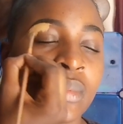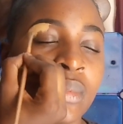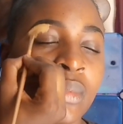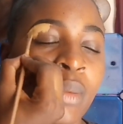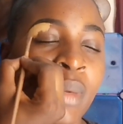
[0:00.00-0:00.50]

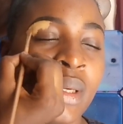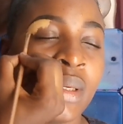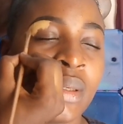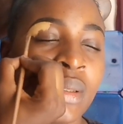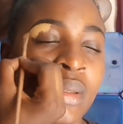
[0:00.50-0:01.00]
So I'm just
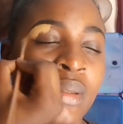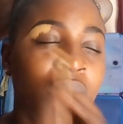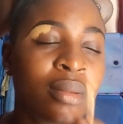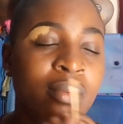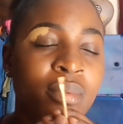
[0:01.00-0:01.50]
going to
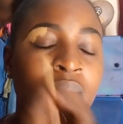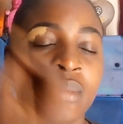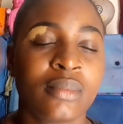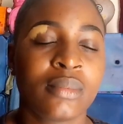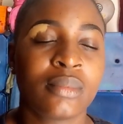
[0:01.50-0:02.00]
work that
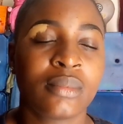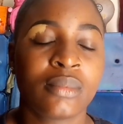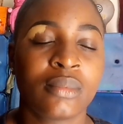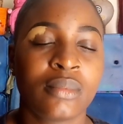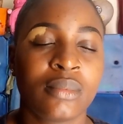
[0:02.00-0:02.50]

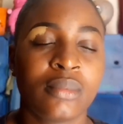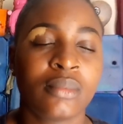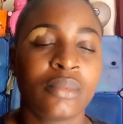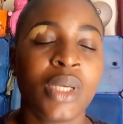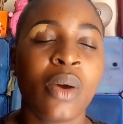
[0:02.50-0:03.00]
everywhere in
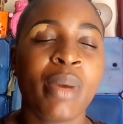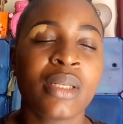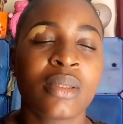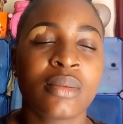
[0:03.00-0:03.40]
her eyes.